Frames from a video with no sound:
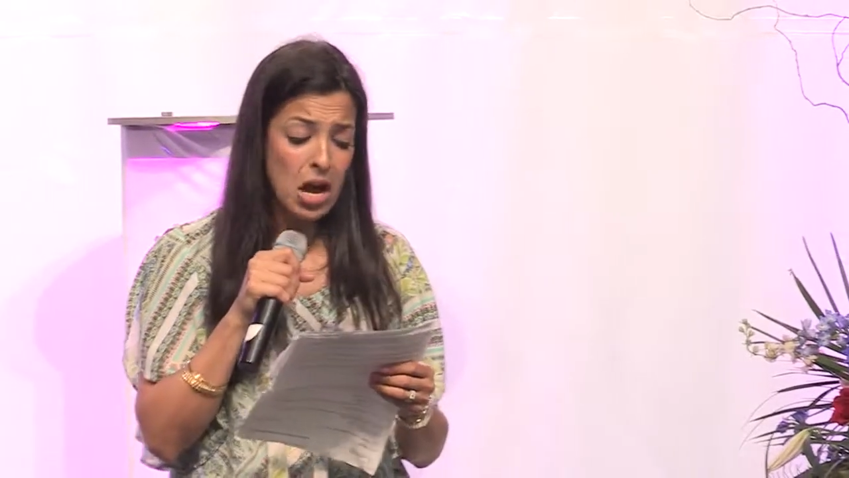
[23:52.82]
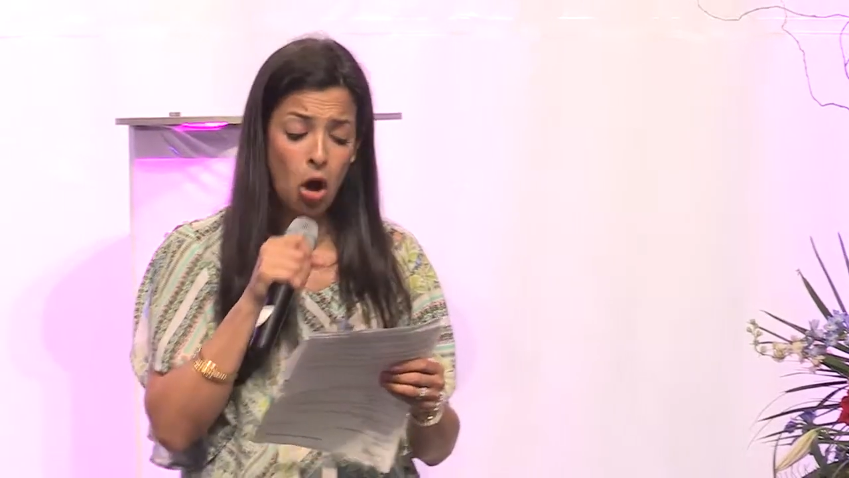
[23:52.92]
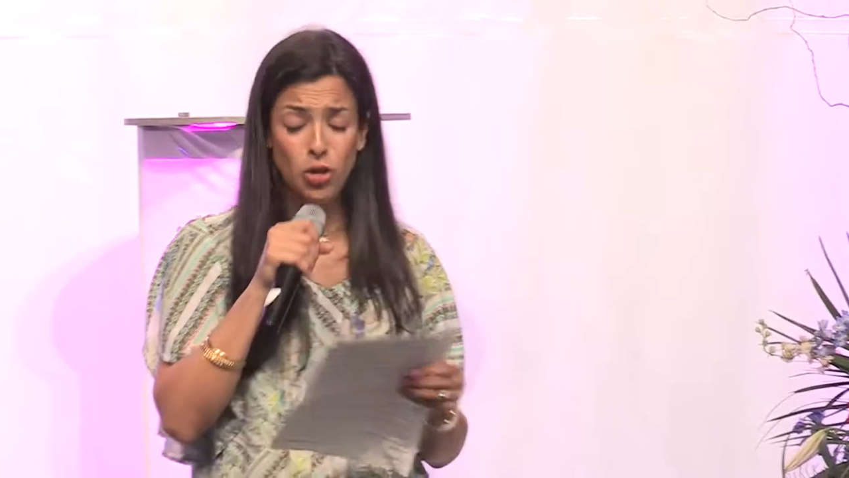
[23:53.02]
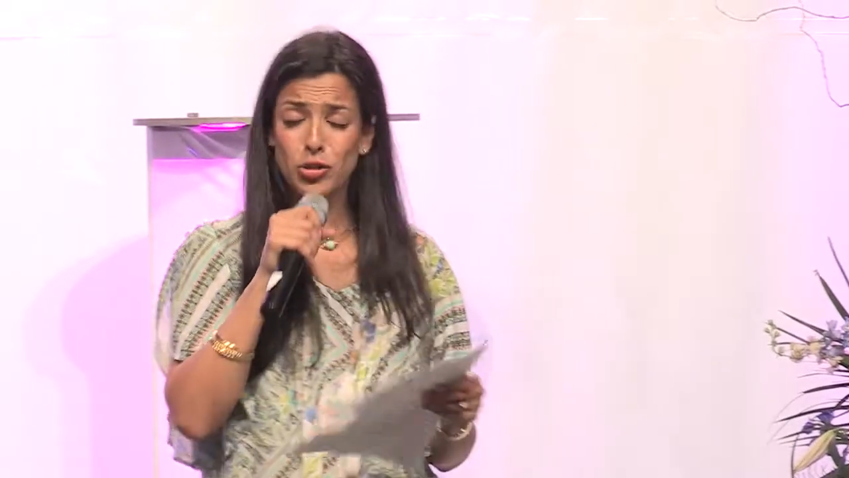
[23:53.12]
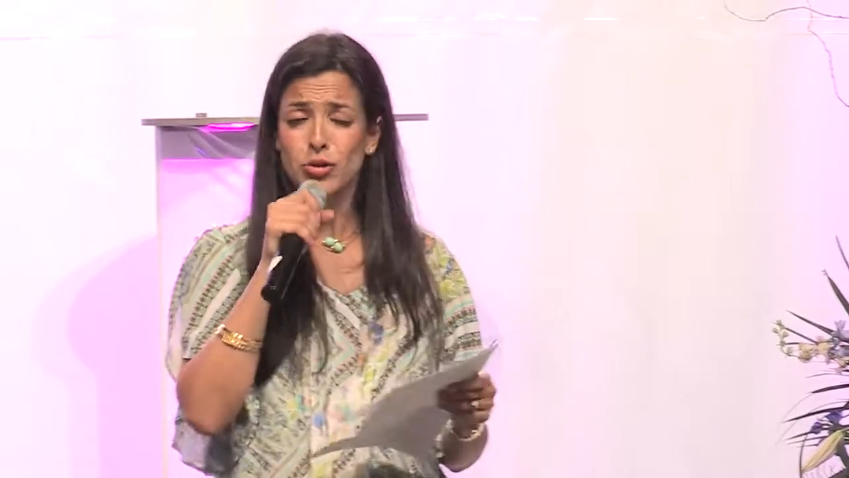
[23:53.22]

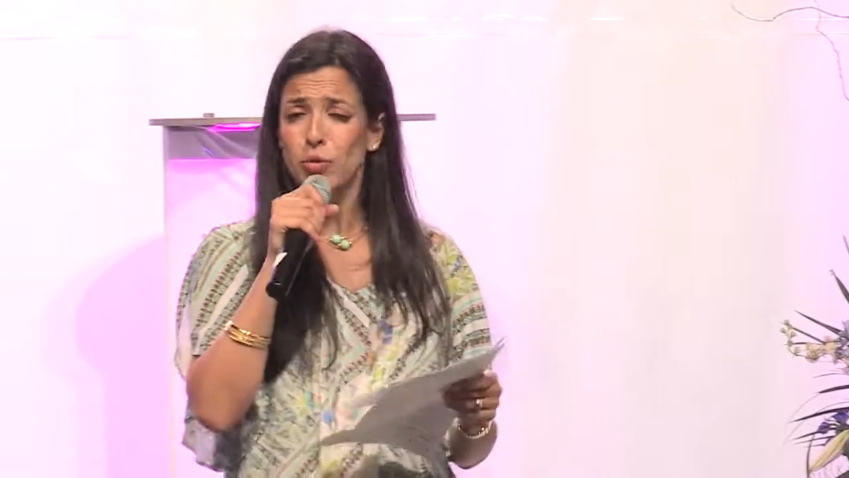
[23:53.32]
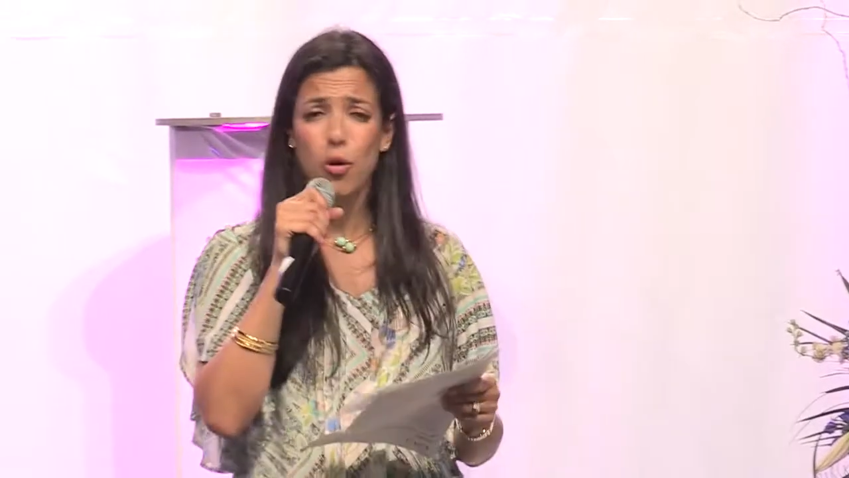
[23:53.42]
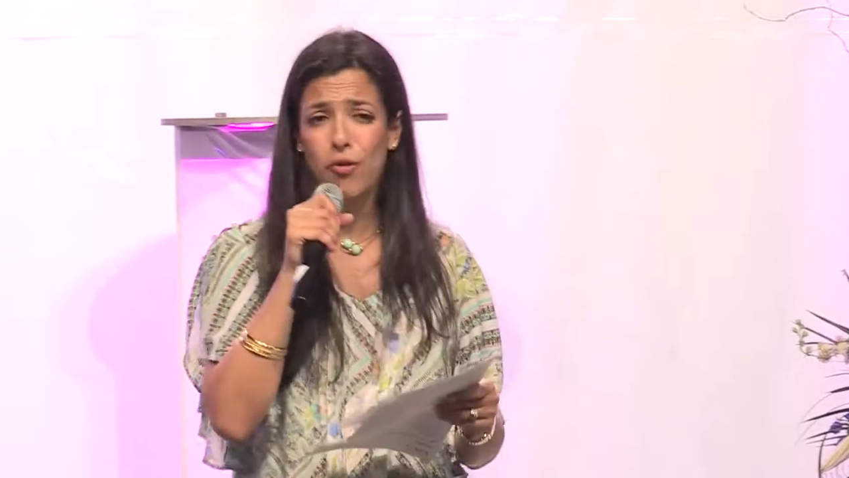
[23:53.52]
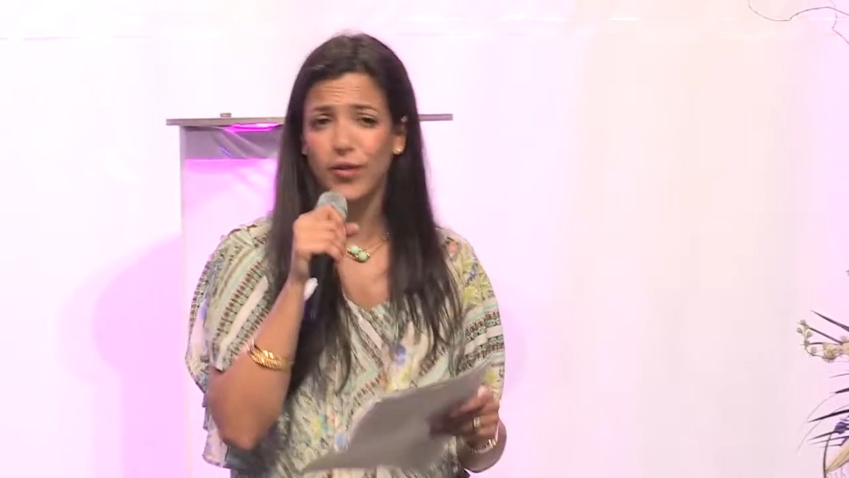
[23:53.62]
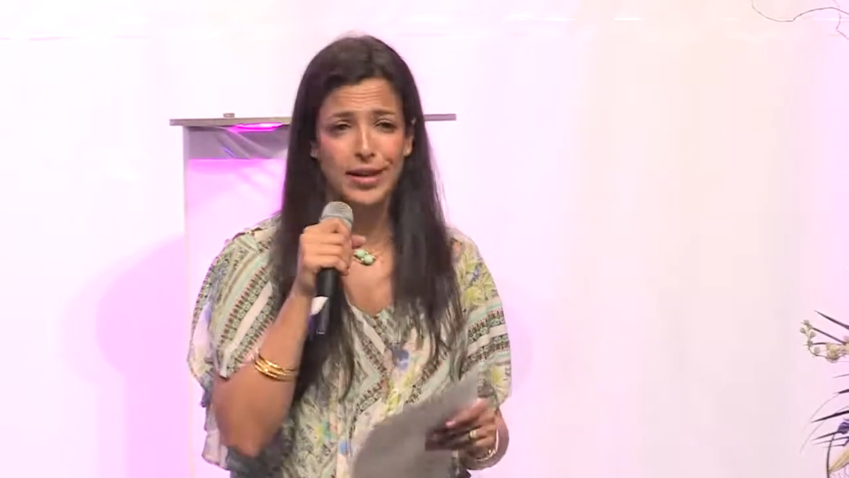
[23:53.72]
Also, don't
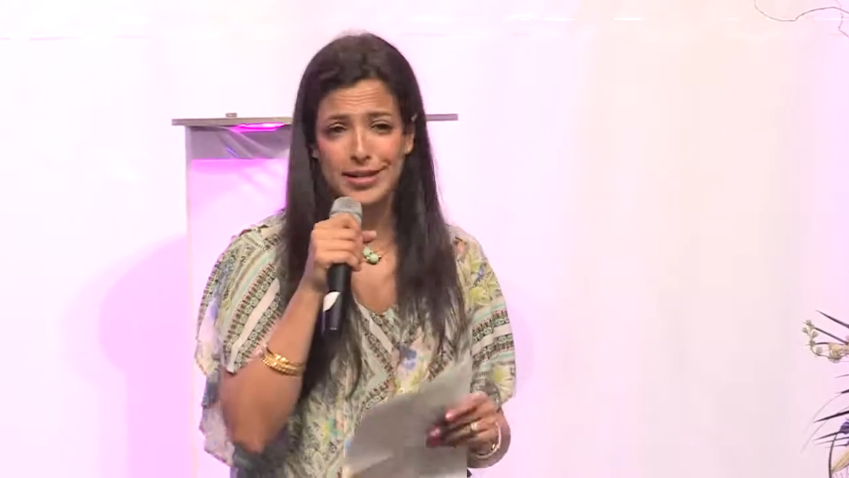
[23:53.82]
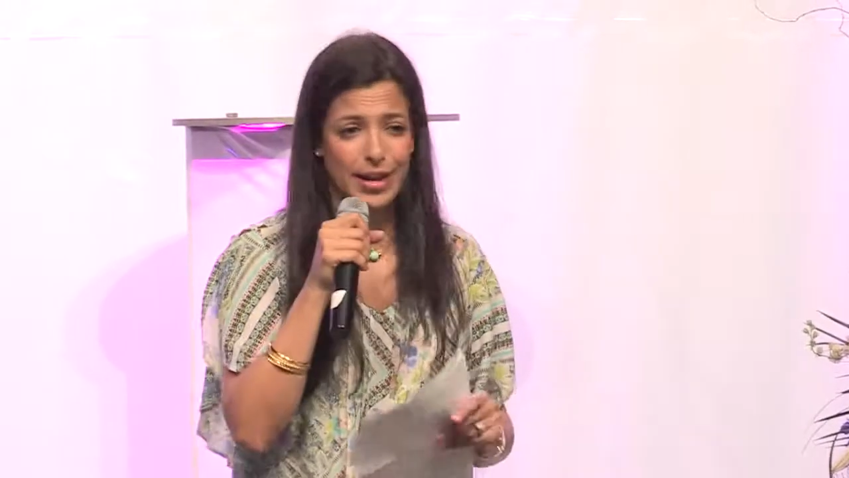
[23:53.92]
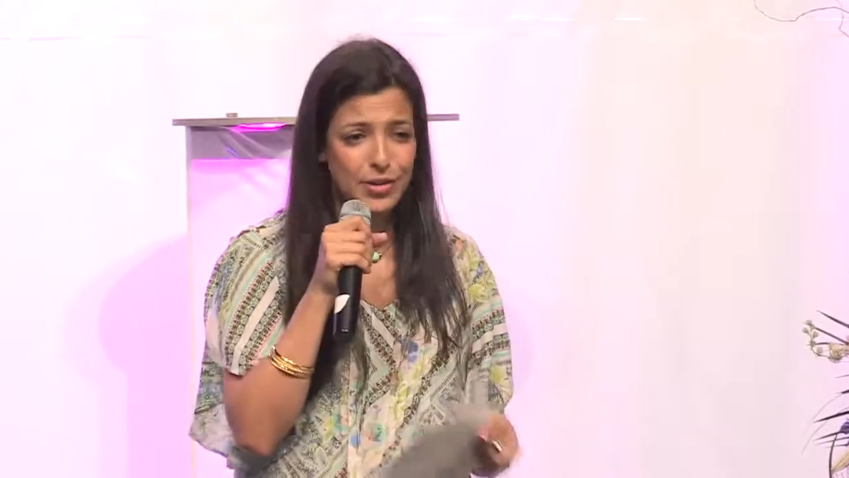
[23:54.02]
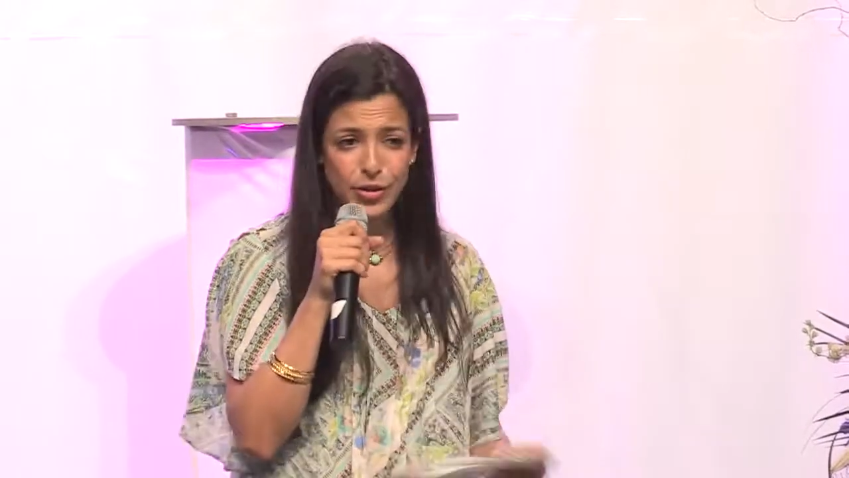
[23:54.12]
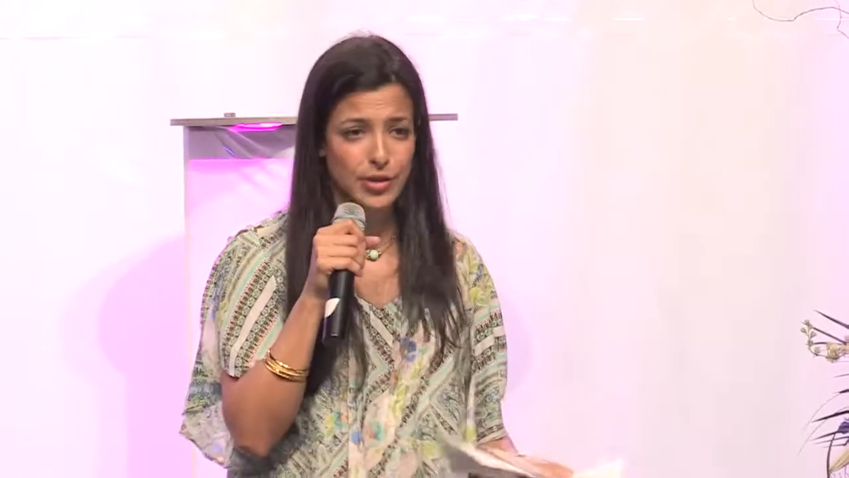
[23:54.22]

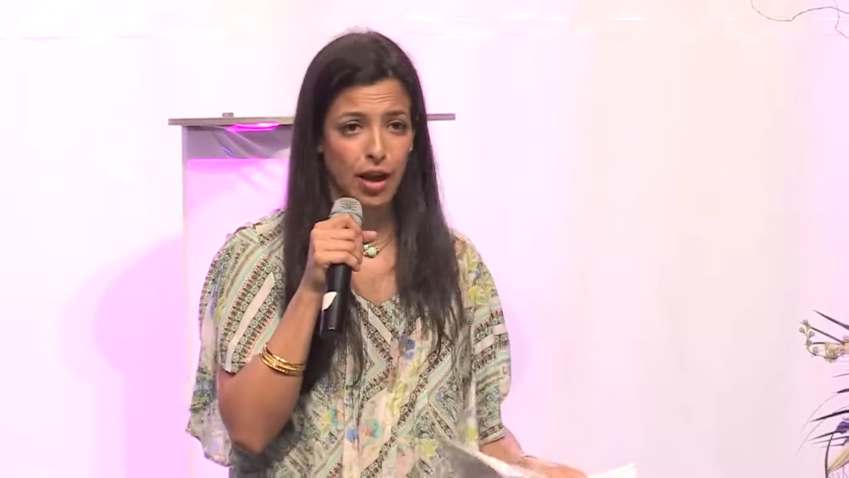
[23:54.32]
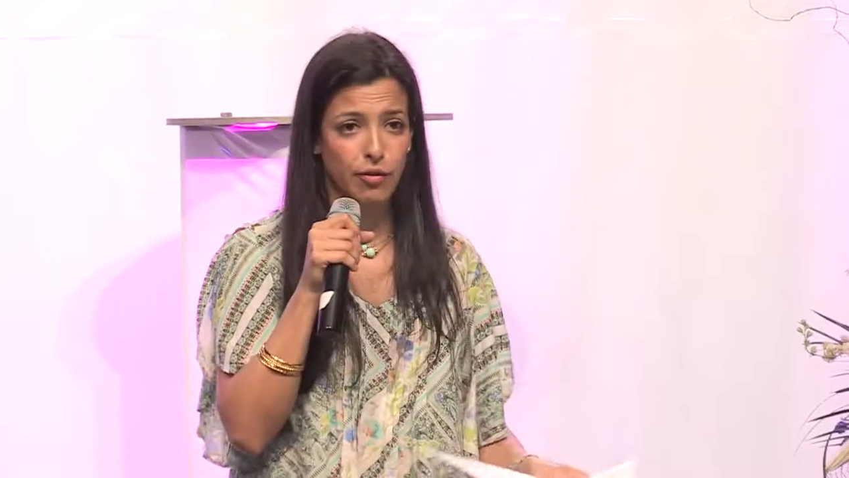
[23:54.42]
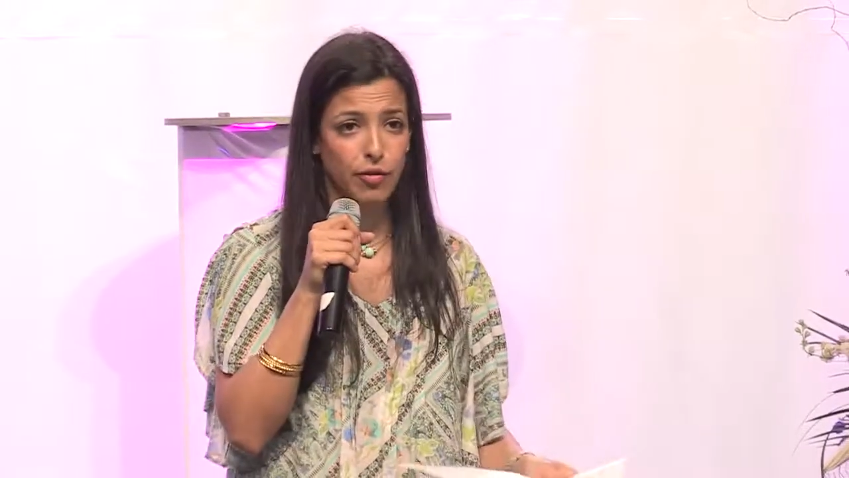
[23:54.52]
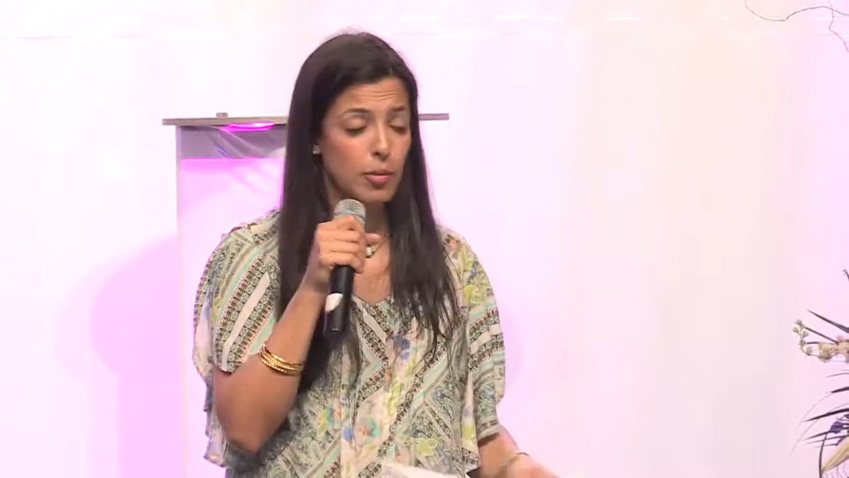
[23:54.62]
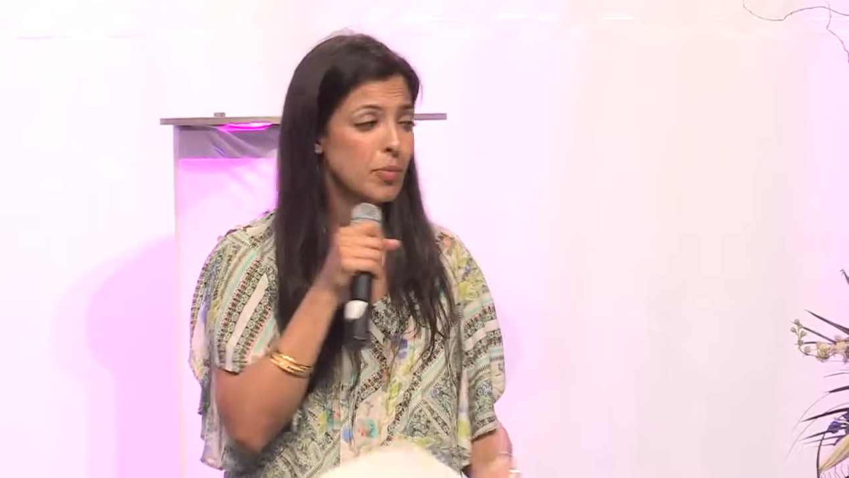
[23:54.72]
overextend yourself.